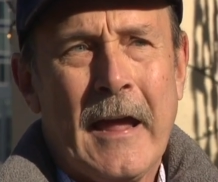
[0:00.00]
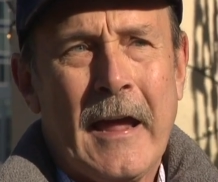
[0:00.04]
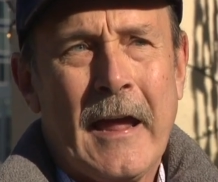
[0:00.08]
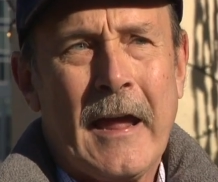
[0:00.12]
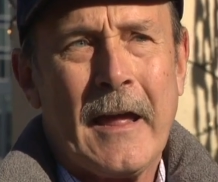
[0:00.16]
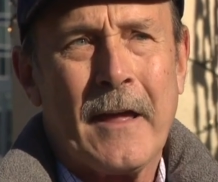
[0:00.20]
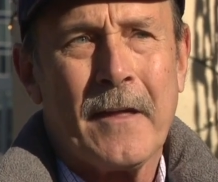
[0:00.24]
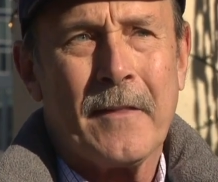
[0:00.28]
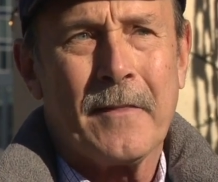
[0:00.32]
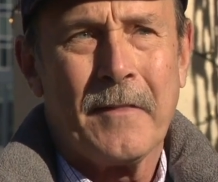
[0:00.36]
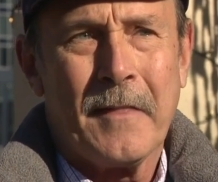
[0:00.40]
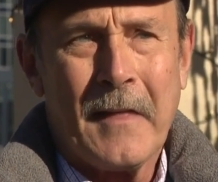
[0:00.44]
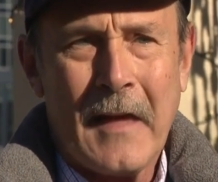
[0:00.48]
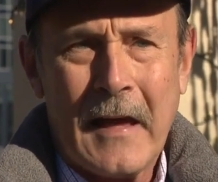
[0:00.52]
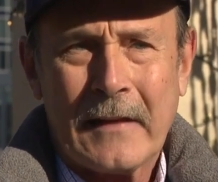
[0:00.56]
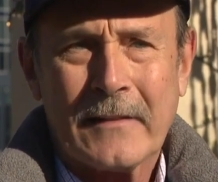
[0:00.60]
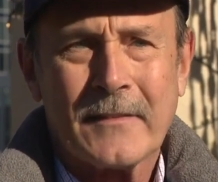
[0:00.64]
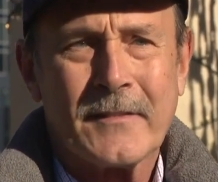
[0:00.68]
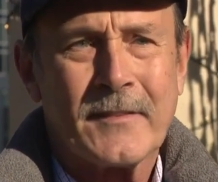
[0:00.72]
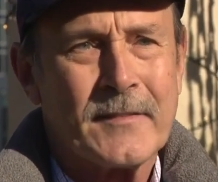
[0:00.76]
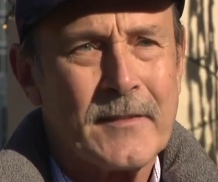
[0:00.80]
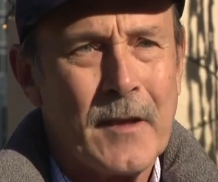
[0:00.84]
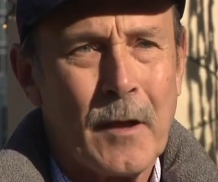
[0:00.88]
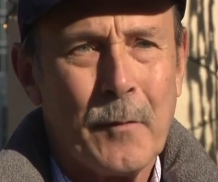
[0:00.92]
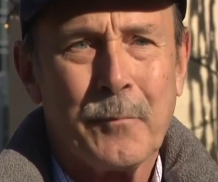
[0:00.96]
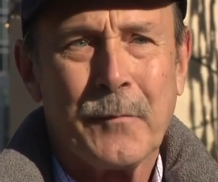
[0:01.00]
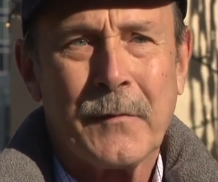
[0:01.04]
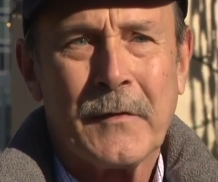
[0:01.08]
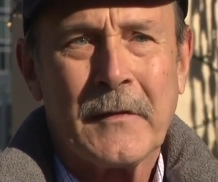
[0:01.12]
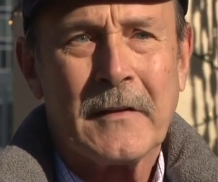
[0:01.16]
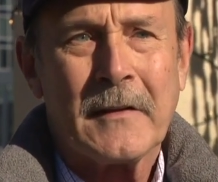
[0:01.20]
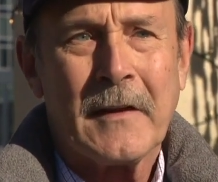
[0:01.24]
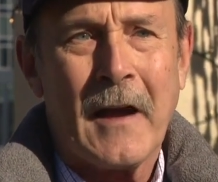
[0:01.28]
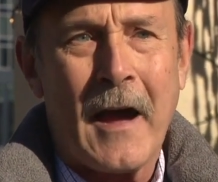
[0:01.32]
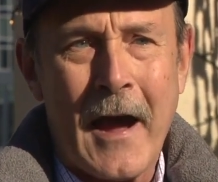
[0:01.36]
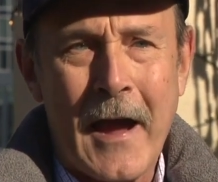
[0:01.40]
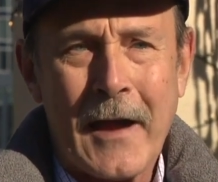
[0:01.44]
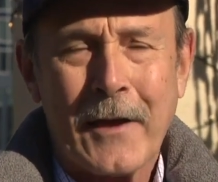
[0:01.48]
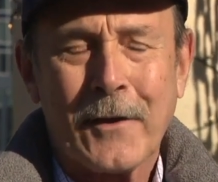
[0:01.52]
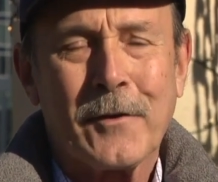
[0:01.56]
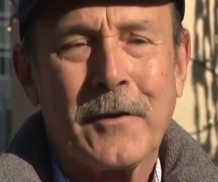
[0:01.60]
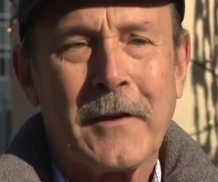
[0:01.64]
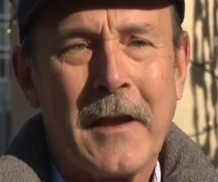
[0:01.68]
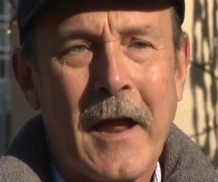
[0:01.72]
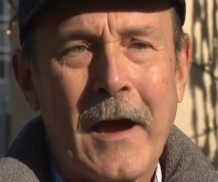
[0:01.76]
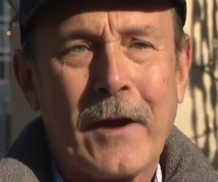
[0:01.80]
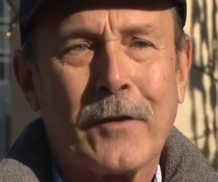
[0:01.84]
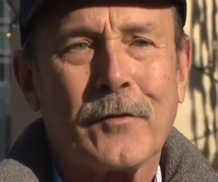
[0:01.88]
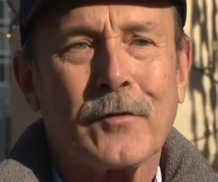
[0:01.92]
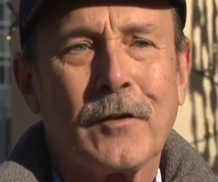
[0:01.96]
And that's something I could
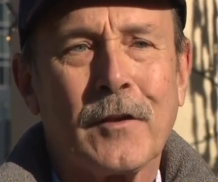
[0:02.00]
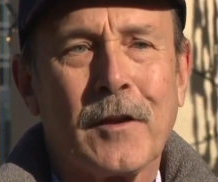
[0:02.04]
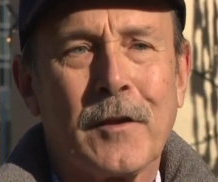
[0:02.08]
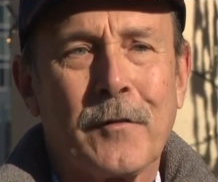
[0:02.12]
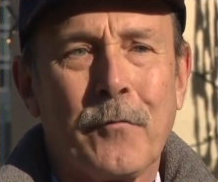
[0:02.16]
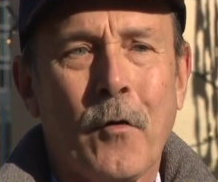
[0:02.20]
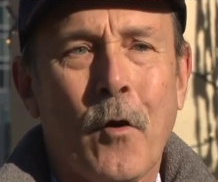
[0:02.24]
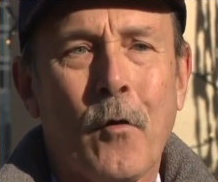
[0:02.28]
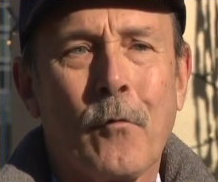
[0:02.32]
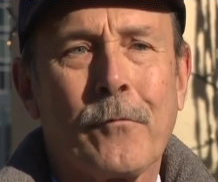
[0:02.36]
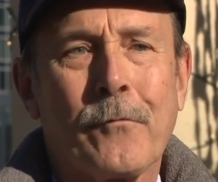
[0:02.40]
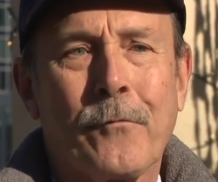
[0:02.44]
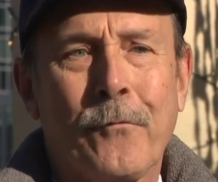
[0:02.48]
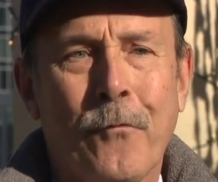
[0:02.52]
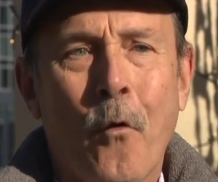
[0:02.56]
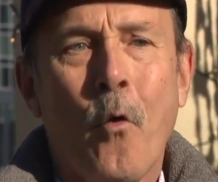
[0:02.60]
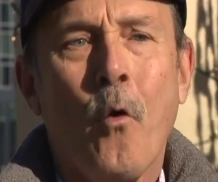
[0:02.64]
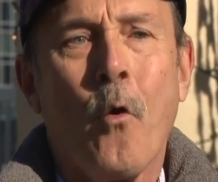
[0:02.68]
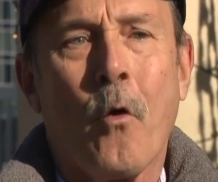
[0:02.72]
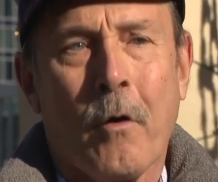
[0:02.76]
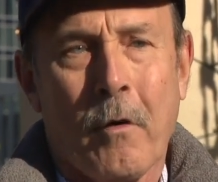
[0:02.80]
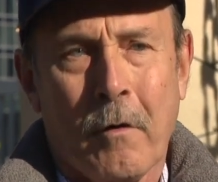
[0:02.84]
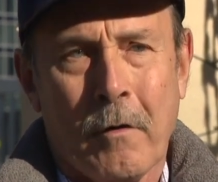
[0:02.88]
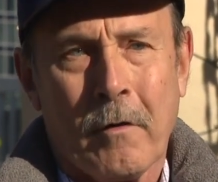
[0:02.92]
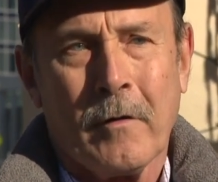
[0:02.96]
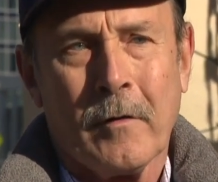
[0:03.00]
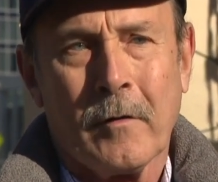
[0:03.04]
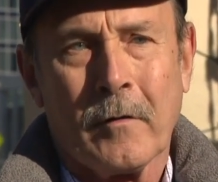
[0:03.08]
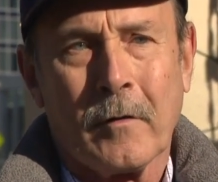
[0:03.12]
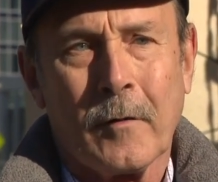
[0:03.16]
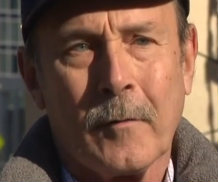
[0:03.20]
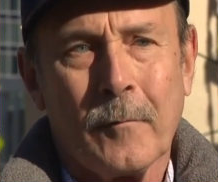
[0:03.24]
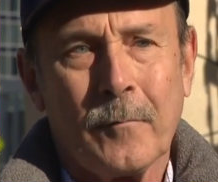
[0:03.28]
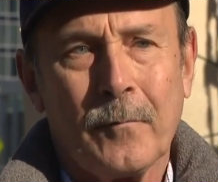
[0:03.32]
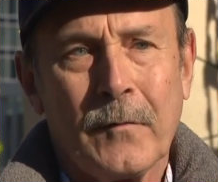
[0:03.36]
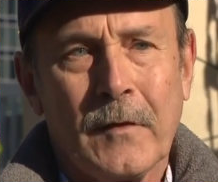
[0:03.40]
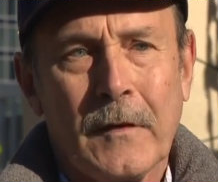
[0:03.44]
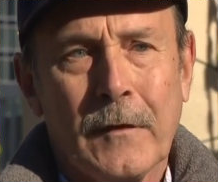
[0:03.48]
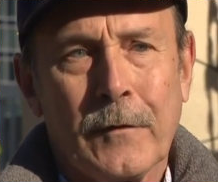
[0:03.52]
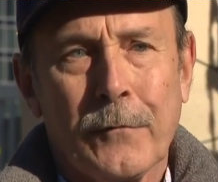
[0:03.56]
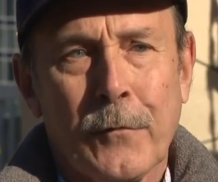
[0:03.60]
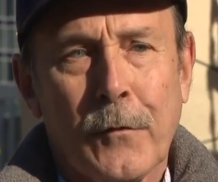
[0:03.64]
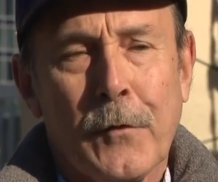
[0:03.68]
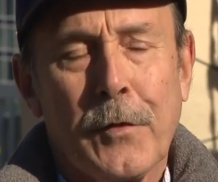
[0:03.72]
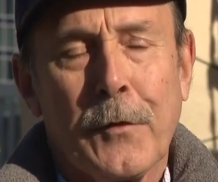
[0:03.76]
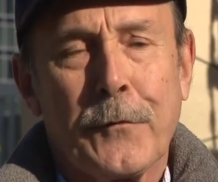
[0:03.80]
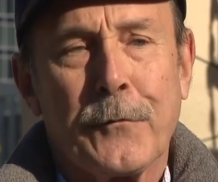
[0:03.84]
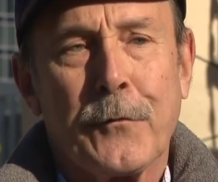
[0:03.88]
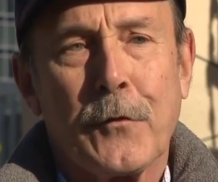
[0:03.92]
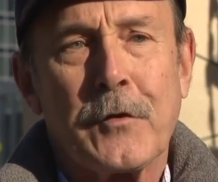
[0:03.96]
actually vote for
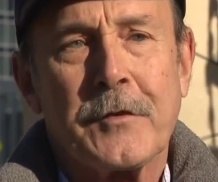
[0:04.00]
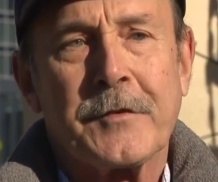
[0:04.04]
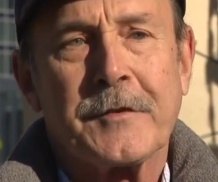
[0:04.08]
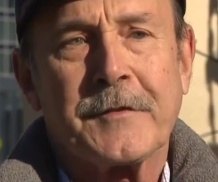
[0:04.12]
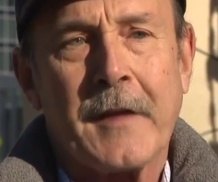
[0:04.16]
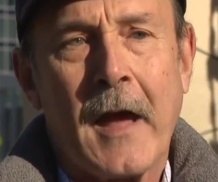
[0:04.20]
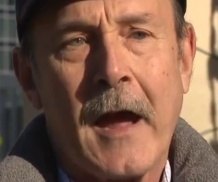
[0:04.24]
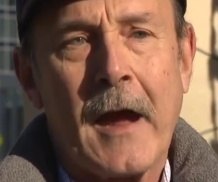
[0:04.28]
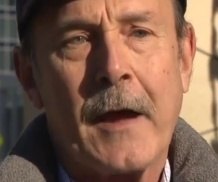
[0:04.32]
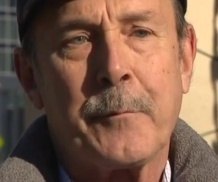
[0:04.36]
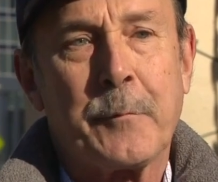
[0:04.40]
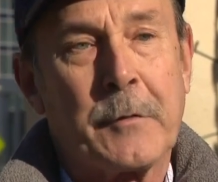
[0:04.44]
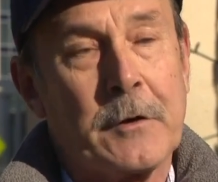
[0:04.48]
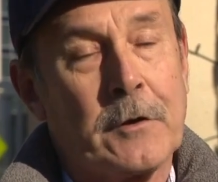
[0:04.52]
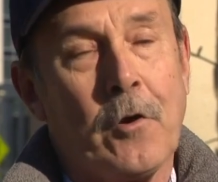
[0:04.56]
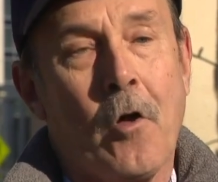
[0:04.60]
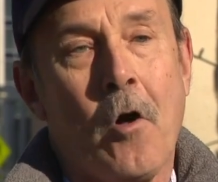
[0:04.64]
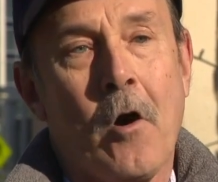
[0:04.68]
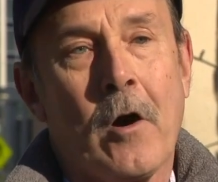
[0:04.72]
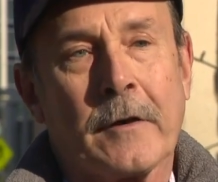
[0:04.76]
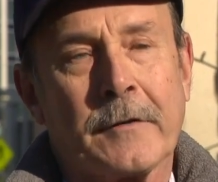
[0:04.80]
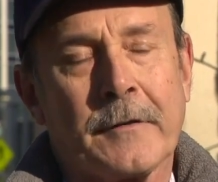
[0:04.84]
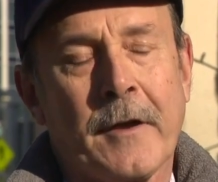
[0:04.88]
for the first time in a long